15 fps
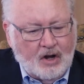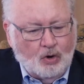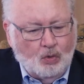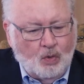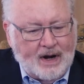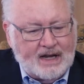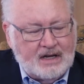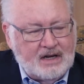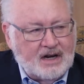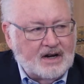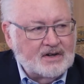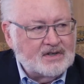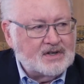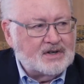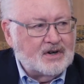when
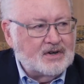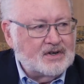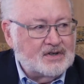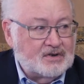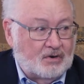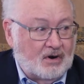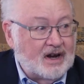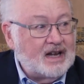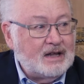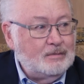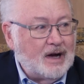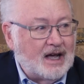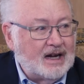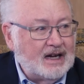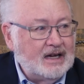youngsters or
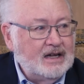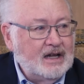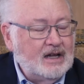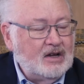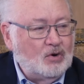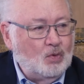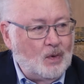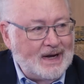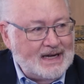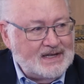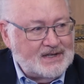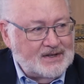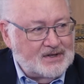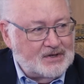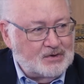anybody
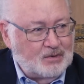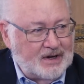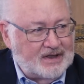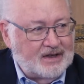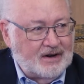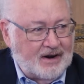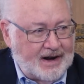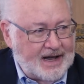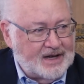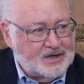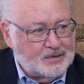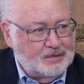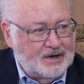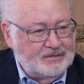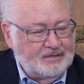wheezes with their
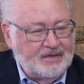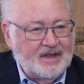asthma,